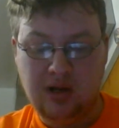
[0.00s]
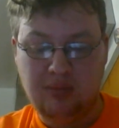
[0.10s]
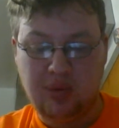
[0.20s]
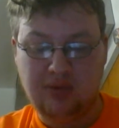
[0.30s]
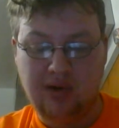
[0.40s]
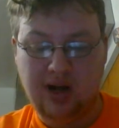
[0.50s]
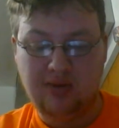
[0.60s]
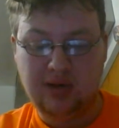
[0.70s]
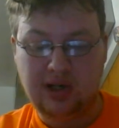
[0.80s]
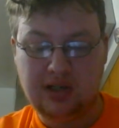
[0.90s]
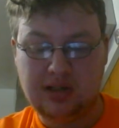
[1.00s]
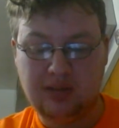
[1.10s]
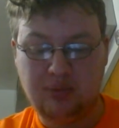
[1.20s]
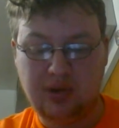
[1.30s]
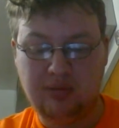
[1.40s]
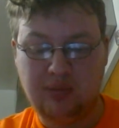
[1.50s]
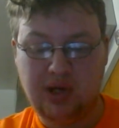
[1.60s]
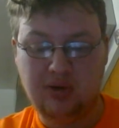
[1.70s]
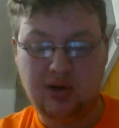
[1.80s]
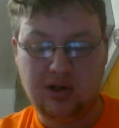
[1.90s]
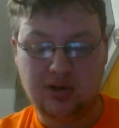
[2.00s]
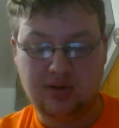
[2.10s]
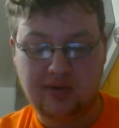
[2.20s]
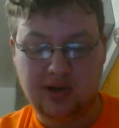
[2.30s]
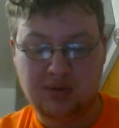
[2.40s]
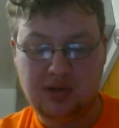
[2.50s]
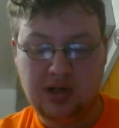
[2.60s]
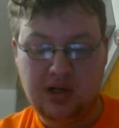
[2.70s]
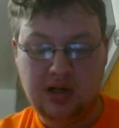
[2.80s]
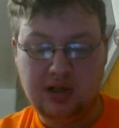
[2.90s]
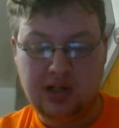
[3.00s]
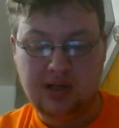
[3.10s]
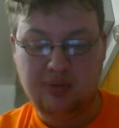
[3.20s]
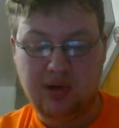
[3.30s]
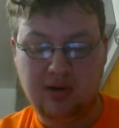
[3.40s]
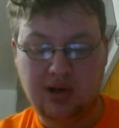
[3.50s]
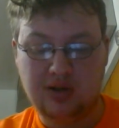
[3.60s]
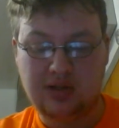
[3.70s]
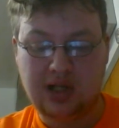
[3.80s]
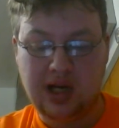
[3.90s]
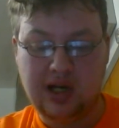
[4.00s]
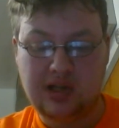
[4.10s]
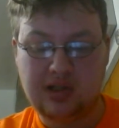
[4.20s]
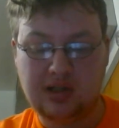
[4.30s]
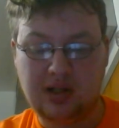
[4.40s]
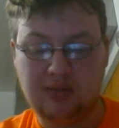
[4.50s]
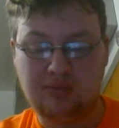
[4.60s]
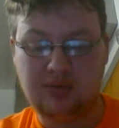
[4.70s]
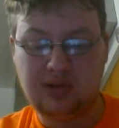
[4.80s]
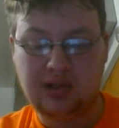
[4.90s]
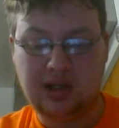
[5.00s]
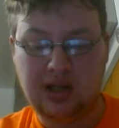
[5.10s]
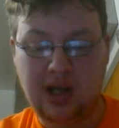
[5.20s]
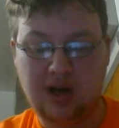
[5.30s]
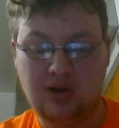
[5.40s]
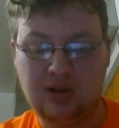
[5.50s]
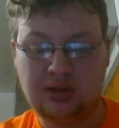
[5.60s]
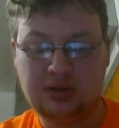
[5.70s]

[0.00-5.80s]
But rather than simply mirror those films, these parallels tie each of them together